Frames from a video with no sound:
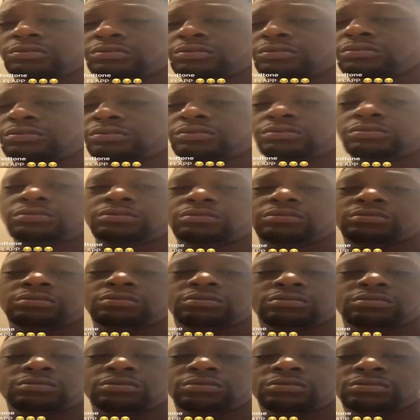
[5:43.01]

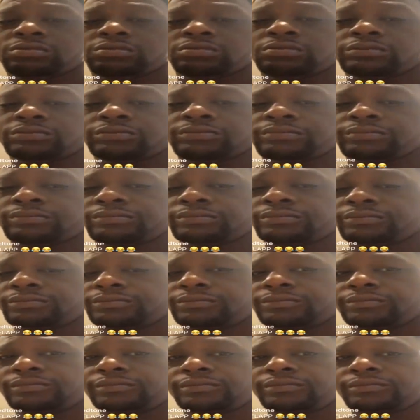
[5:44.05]

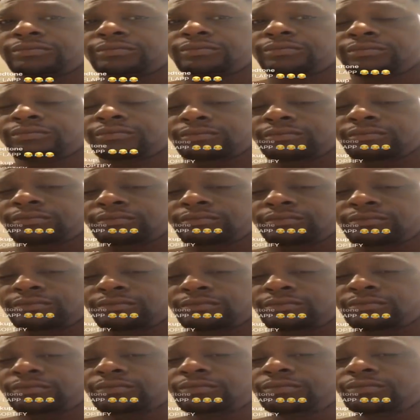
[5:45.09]

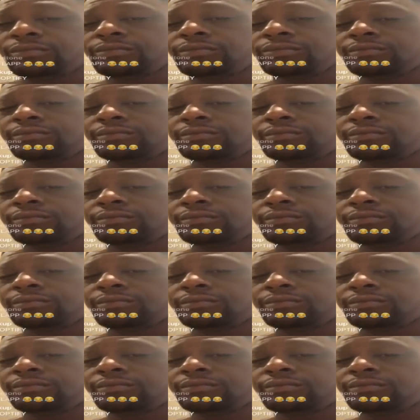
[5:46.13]
(silence)